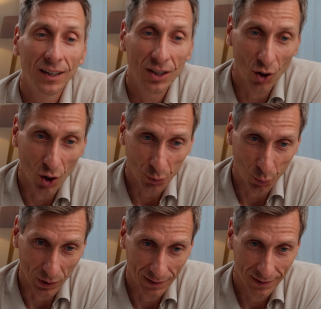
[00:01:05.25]
Claude
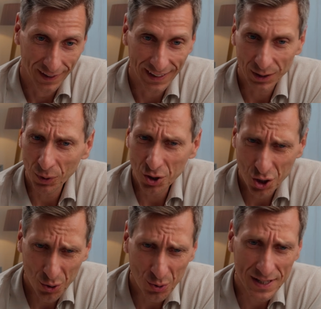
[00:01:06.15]
will. And it will
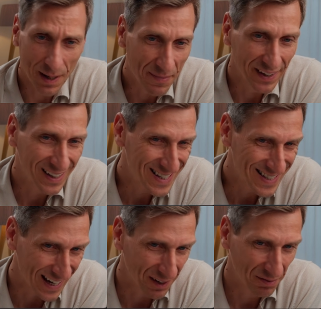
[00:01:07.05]
choose something
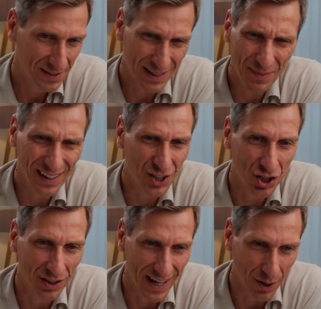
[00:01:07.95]
safe, something
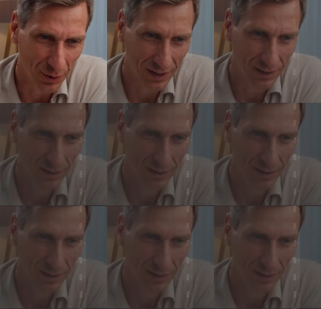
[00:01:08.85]
generic.